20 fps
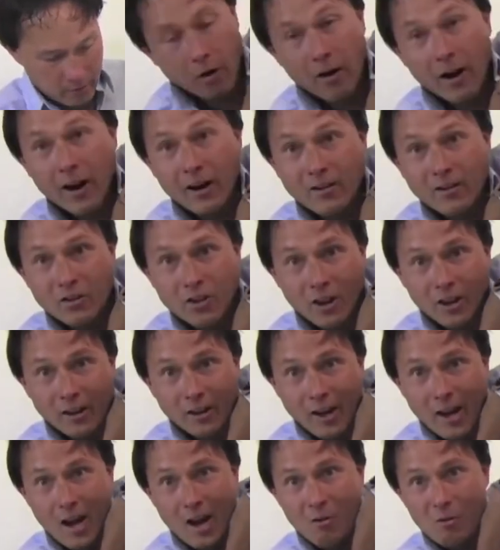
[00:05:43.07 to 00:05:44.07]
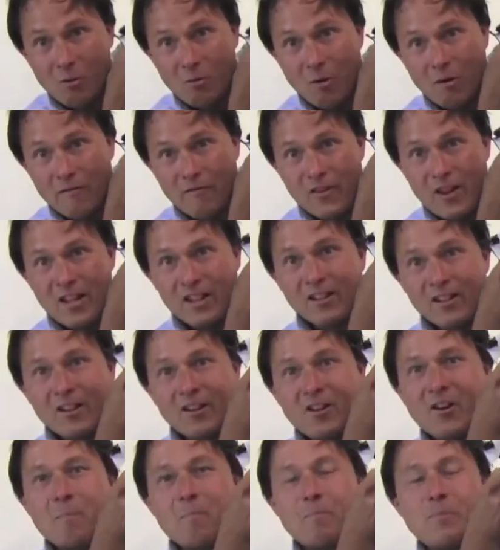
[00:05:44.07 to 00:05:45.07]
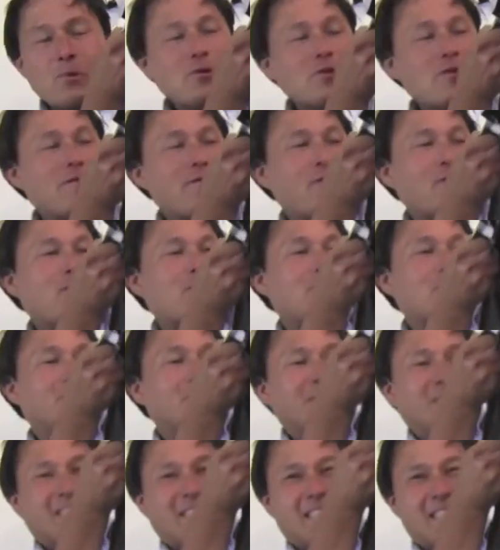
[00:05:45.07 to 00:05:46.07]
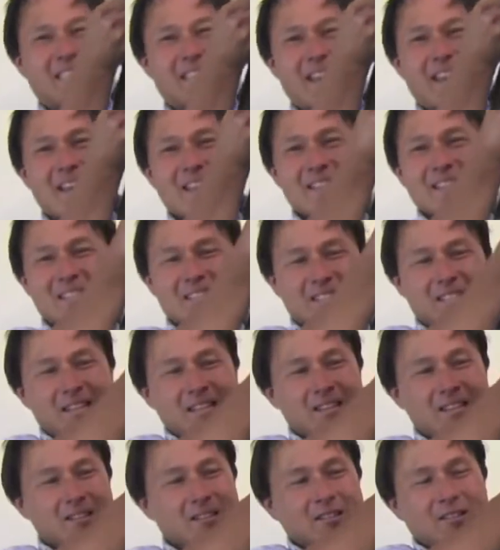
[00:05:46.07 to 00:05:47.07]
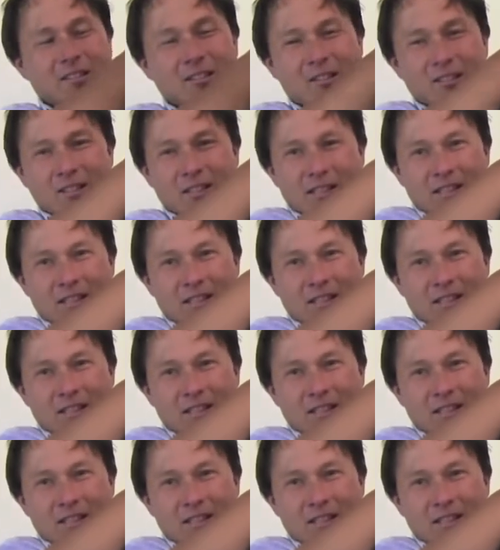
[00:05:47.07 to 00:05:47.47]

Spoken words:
All right, check it out. We're revealing our beautiful stainless steel